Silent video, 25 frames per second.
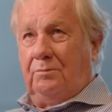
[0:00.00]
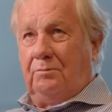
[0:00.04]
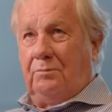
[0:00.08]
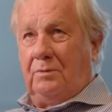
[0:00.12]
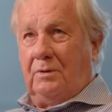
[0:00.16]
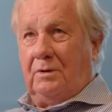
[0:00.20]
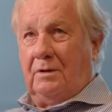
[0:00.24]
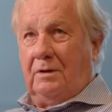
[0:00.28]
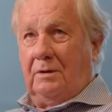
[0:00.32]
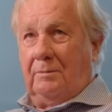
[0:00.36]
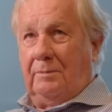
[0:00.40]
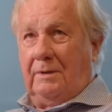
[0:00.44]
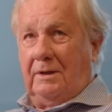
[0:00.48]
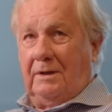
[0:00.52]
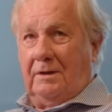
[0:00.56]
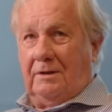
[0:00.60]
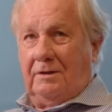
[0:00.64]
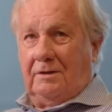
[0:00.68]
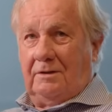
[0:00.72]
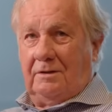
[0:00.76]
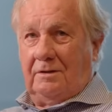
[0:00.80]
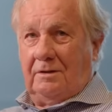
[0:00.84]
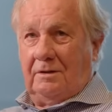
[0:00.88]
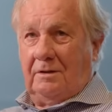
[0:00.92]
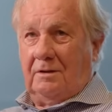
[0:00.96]
by
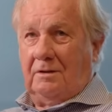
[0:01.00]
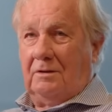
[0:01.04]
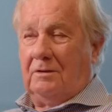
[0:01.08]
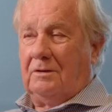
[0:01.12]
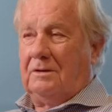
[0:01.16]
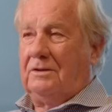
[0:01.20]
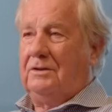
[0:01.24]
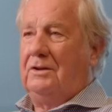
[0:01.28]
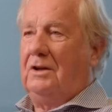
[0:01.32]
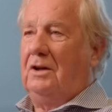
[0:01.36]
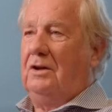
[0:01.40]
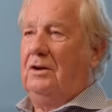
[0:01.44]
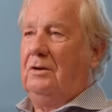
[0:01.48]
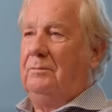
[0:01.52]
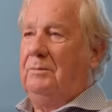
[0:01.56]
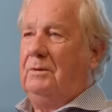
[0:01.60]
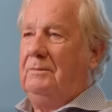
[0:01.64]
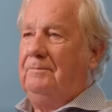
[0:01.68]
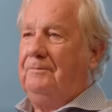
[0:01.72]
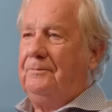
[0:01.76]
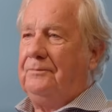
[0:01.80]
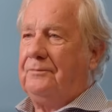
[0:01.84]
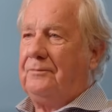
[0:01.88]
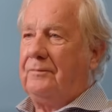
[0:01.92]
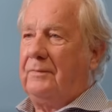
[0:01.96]
about October,
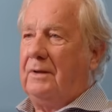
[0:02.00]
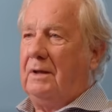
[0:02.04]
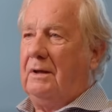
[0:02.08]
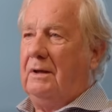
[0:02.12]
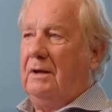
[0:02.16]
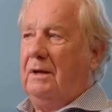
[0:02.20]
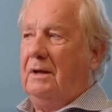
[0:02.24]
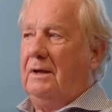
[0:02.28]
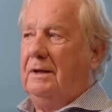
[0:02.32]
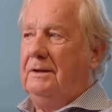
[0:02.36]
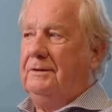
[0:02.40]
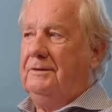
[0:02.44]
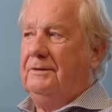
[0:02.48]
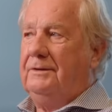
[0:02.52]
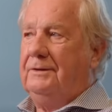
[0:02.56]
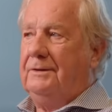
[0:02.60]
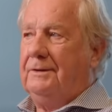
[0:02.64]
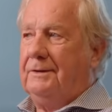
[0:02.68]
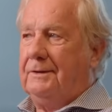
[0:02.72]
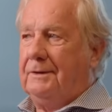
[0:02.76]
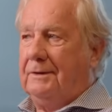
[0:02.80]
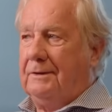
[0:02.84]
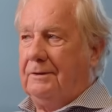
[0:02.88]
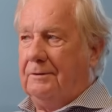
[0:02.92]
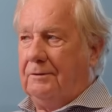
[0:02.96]

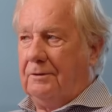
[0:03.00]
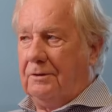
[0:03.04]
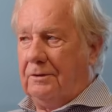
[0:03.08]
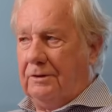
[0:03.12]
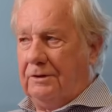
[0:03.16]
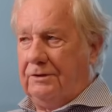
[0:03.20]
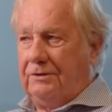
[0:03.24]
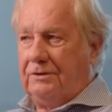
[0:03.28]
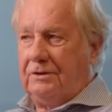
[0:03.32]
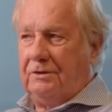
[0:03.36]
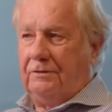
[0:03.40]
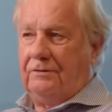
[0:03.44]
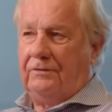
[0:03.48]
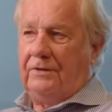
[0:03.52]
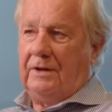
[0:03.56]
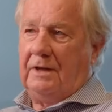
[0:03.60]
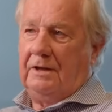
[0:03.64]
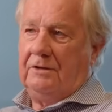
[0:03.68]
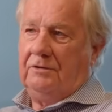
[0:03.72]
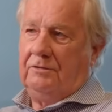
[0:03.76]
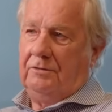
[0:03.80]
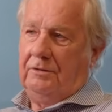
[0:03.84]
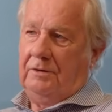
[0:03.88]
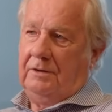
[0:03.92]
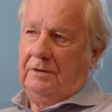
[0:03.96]
and leased a
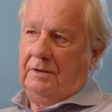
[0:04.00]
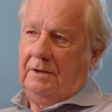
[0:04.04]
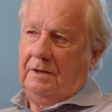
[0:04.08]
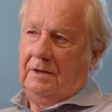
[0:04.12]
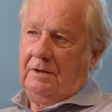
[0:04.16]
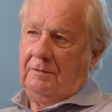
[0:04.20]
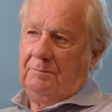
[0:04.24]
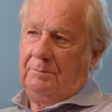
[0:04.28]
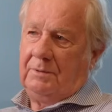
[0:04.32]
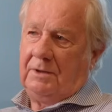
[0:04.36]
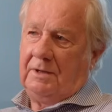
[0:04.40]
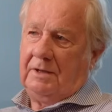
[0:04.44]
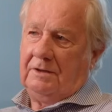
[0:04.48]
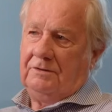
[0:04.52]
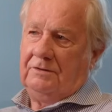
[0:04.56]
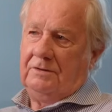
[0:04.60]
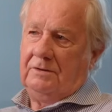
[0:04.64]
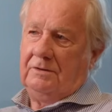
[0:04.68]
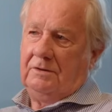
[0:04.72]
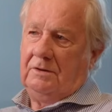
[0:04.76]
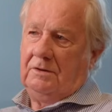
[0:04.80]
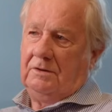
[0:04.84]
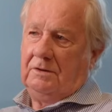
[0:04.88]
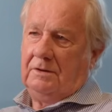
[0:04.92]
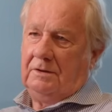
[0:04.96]
factory and their
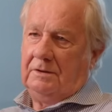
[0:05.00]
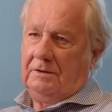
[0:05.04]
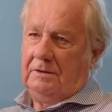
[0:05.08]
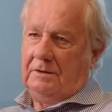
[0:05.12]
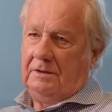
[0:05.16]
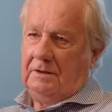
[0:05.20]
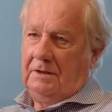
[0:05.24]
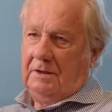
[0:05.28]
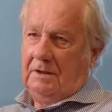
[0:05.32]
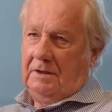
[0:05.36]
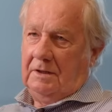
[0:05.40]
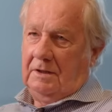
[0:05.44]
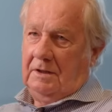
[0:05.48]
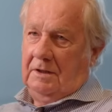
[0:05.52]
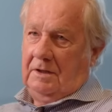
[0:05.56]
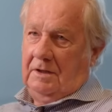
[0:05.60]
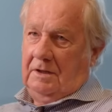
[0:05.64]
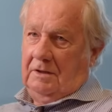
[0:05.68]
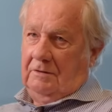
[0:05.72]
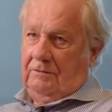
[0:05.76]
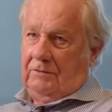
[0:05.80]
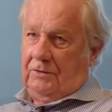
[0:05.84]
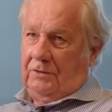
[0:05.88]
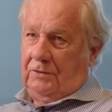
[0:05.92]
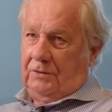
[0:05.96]
production line.
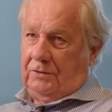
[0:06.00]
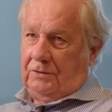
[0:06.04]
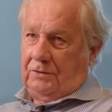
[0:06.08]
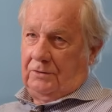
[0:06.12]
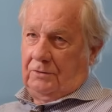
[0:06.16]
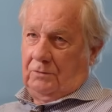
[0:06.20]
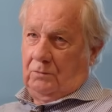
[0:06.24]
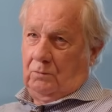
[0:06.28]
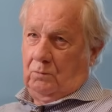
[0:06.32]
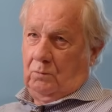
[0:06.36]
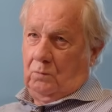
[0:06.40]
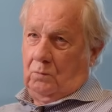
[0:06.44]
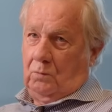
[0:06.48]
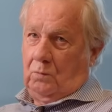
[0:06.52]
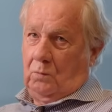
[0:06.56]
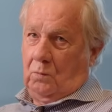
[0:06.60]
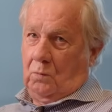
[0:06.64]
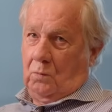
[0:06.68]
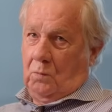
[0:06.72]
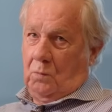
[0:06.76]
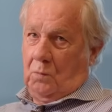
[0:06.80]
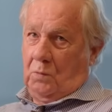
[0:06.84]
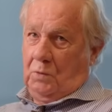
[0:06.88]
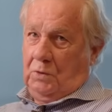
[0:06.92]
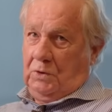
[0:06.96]
First
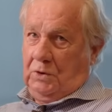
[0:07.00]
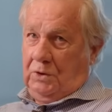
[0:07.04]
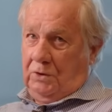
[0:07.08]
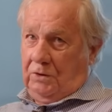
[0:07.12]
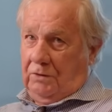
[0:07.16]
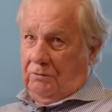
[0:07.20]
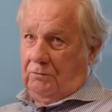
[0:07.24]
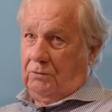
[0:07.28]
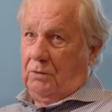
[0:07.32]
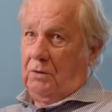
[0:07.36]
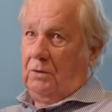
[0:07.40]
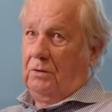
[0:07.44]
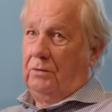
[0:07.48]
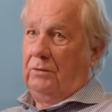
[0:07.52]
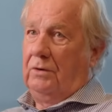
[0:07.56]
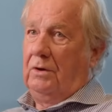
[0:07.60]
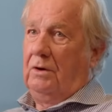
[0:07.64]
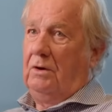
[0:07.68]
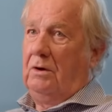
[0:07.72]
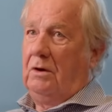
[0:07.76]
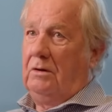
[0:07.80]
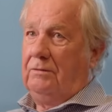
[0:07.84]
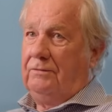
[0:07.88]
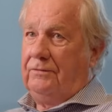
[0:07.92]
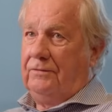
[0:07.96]
unit rolled
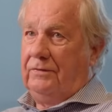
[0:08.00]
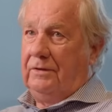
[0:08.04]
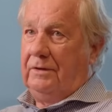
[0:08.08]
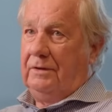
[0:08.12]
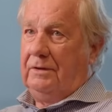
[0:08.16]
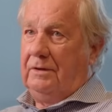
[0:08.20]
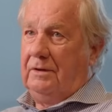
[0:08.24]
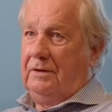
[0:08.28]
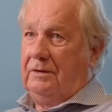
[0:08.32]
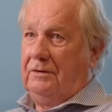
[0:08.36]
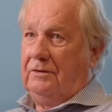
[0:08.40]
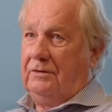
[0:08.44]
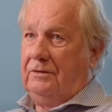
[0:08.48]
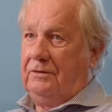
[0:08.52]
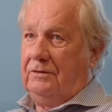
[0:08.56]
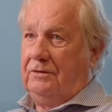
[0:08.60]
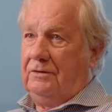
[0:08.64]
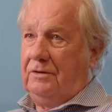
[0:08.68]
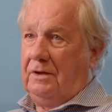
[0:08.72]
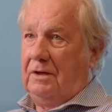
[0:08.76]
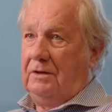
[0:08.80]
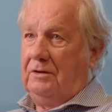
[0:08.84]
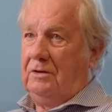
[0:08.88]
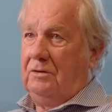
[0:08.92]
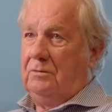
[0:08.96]
off in
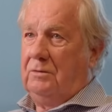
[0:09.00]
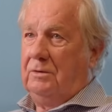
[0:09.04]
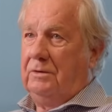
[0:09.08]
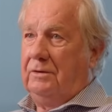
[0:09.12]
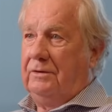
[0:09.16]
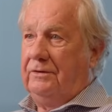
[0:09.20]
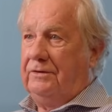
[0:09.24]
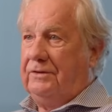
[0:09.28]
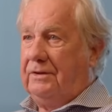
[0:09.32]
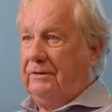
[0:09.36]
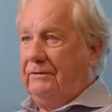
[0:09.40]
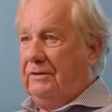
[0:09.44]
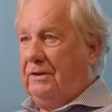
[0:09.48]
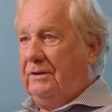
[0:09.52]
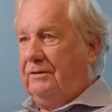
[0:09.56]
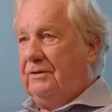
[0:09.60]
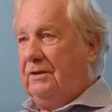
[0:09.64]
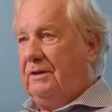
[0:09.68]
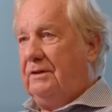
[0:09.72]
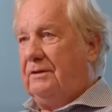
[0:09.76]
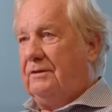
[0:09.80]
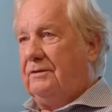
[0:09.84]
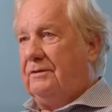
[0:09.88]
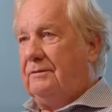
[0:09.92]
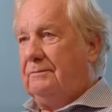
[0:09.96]
January
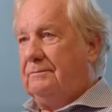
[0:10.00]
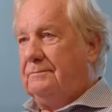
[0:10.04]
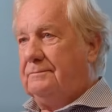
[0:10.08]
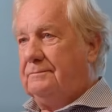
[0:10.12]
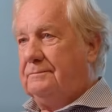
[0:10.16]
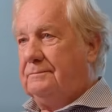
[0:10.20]
'76.